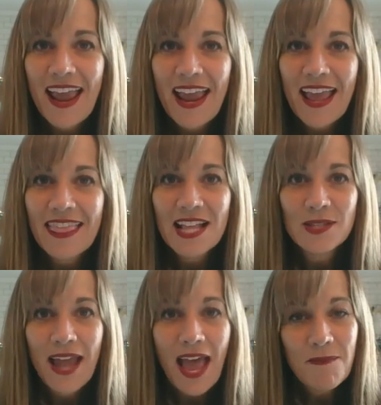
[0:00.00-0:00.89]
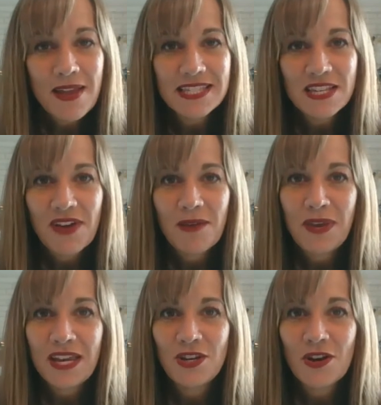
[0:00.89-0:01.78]
And that's what happens. If I
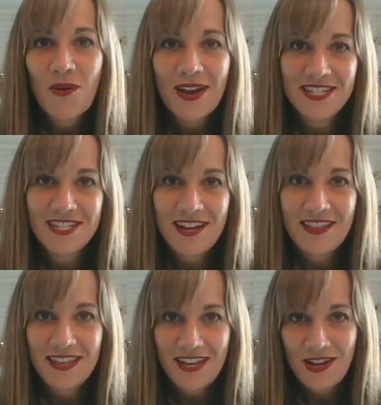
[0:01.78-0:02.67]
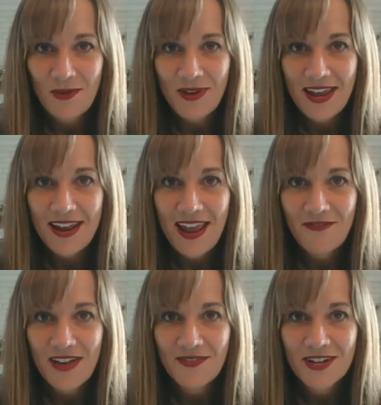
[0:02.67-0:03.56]
pick your question, then you win a
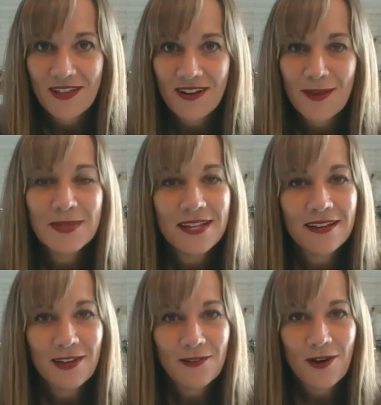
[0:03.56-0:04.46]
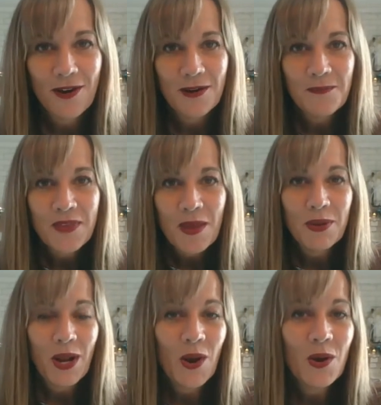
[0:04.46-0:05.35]
$5 Amazon gift card.
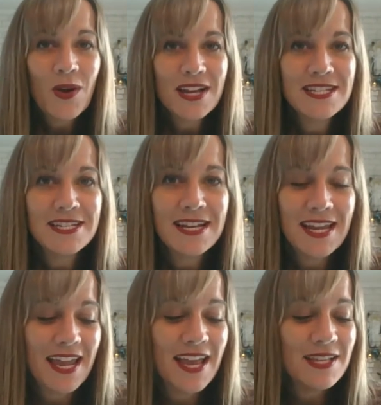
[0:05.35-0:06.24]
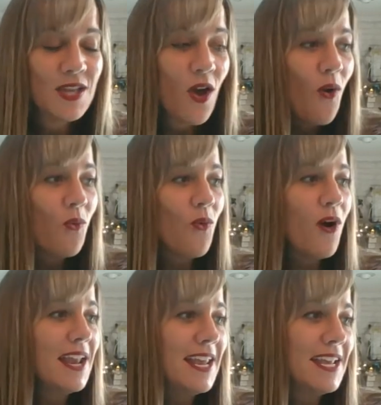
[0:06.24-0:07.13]
But her question is,
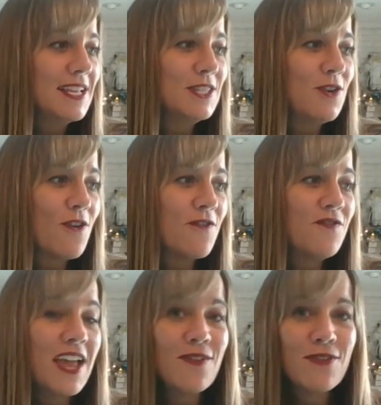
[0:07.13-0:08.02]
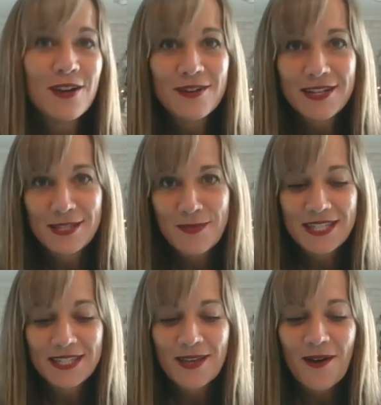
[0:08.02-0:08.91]
what is your favorite Christmas
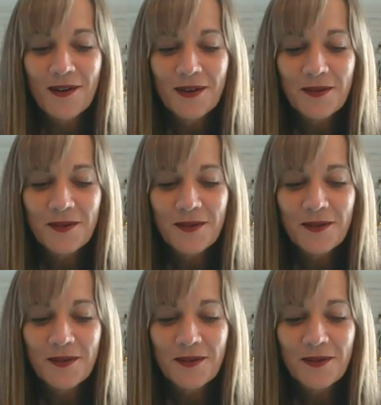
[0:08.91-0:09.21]
song?